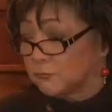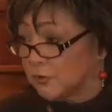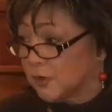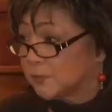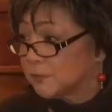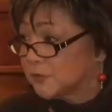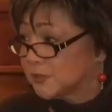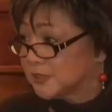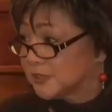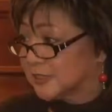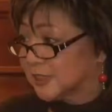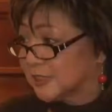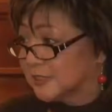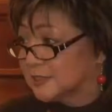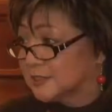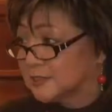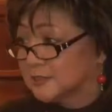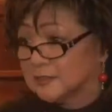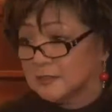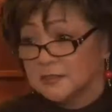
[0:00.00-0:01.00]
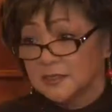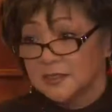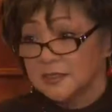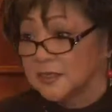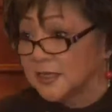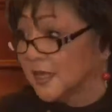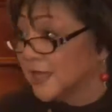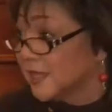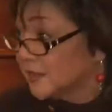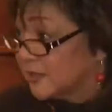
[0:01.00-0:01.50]
that represents
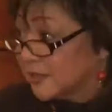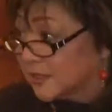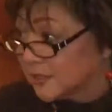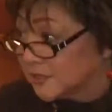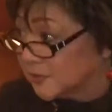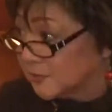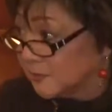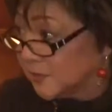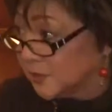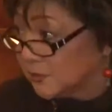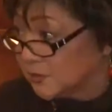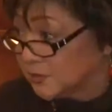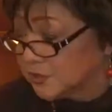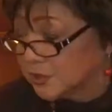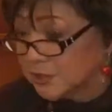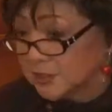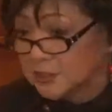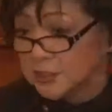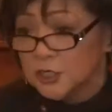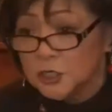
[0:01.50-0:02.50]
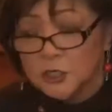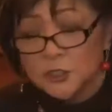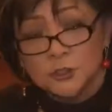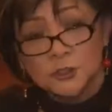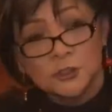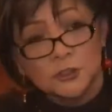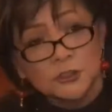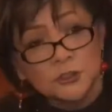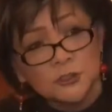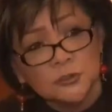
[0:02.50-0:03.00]
an ethnic community?
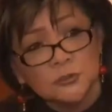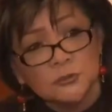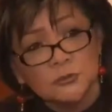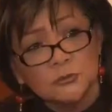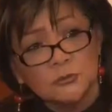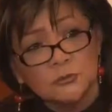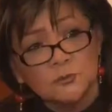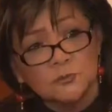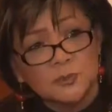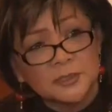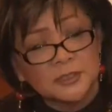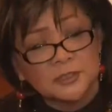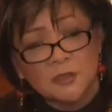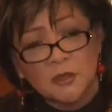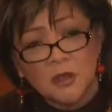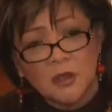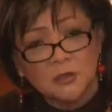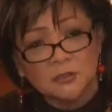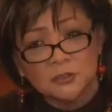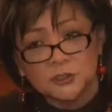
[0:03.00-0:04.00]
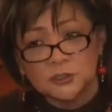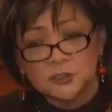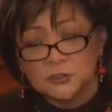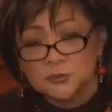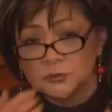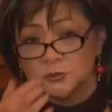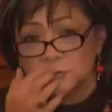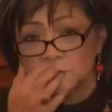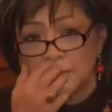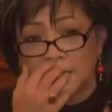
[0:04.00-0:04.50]
Do you
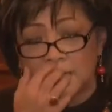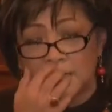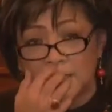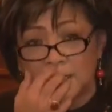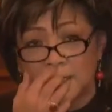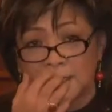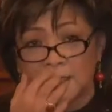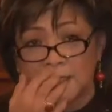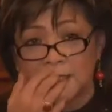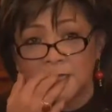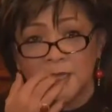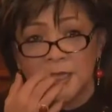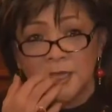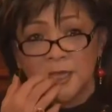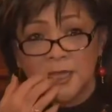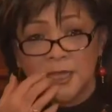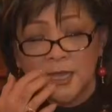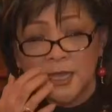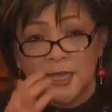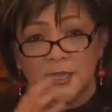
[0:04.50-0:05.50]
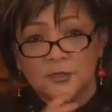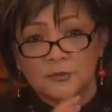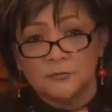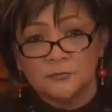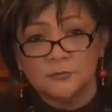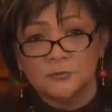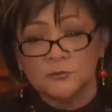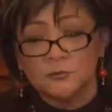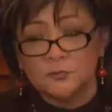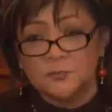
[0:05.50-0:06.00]
belong to a
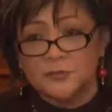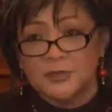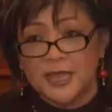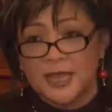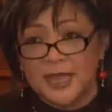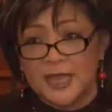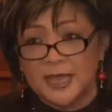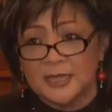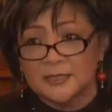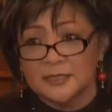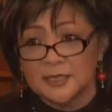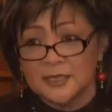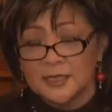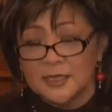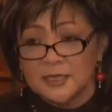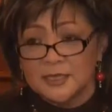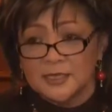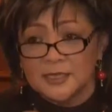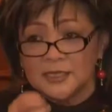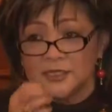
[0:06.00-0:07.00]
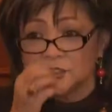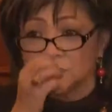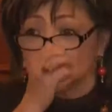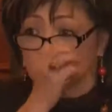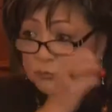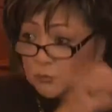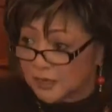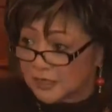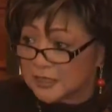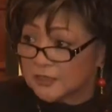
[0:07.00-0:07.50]
group that
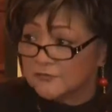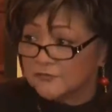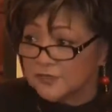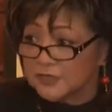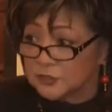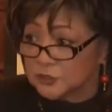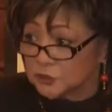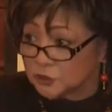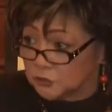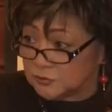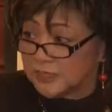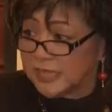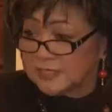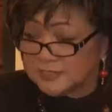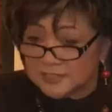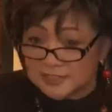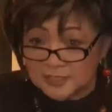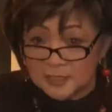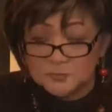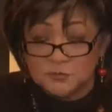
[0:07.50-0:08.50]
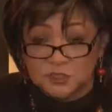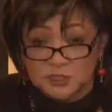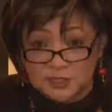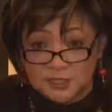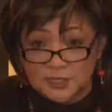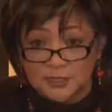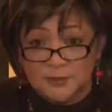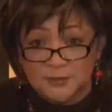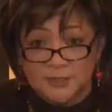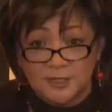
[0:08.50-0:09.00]
is relevant to that
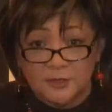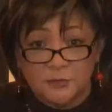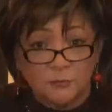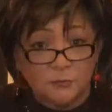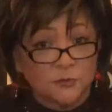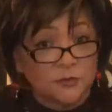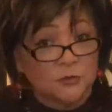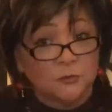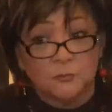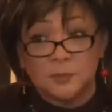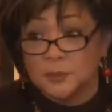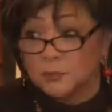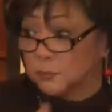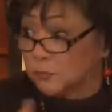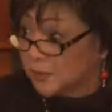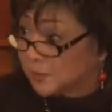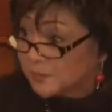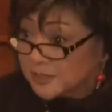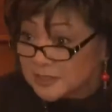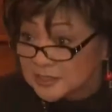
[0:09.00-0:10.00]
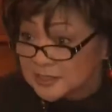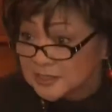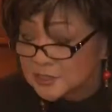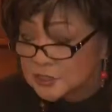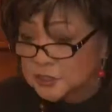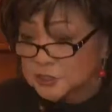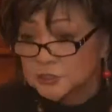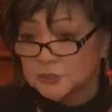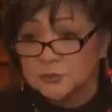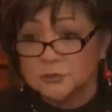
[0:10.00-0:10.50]
subject area, whether it be
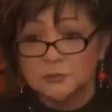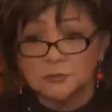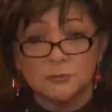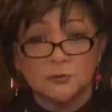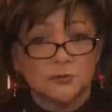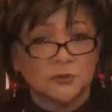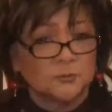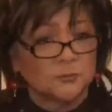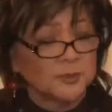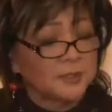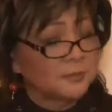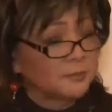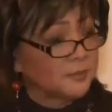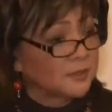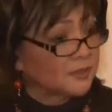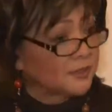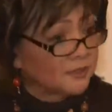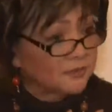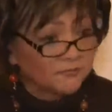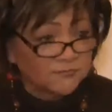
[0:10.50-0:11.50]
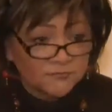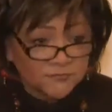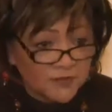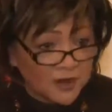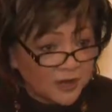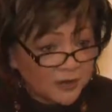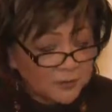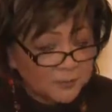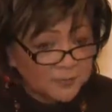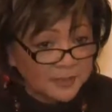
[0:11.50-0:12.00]
women's issue, whether it be
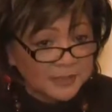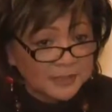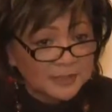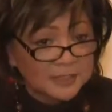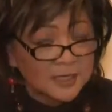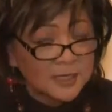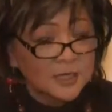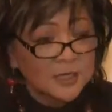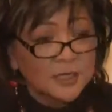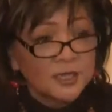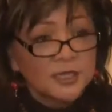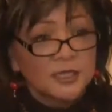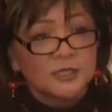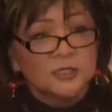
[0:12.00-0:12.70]
environment?